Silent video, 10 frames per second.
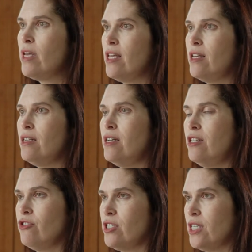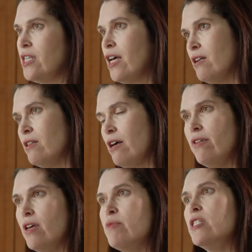and understanding how to love him.